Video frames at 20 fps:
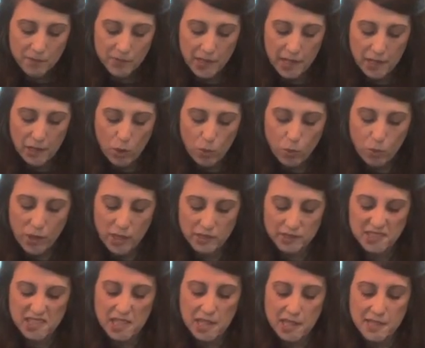like a
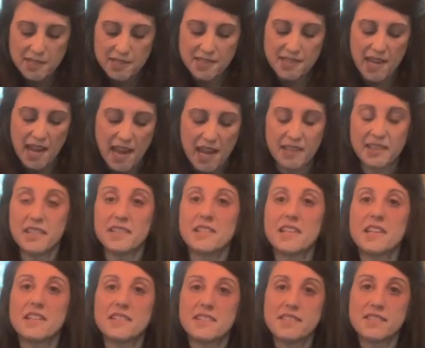wilted salad
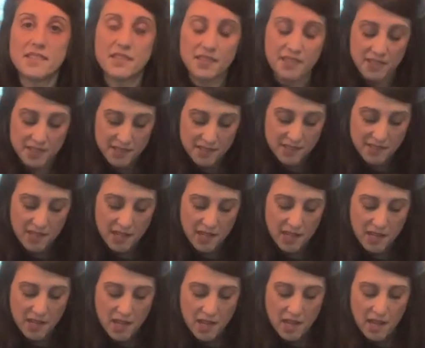
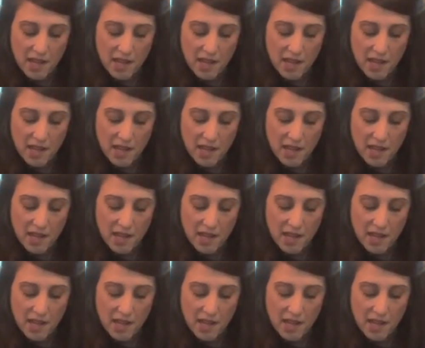consistency.